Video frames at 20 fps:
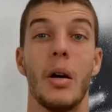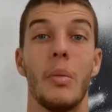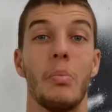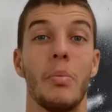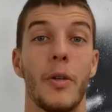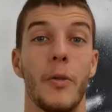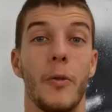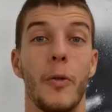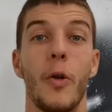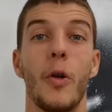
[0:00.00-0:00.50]

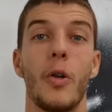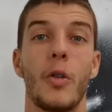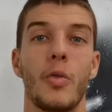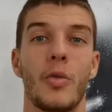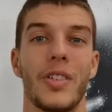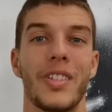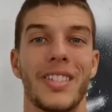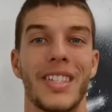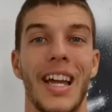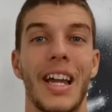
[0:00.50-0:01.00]
Before
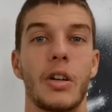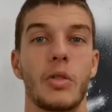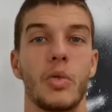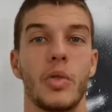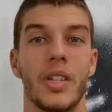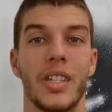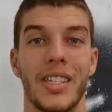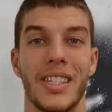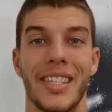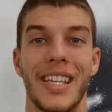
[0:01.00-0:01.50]
we start
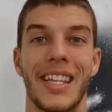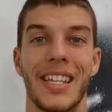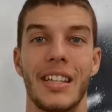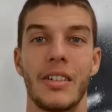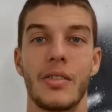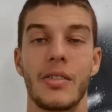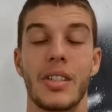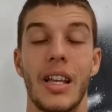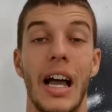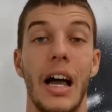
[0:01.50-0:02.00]
with the signals,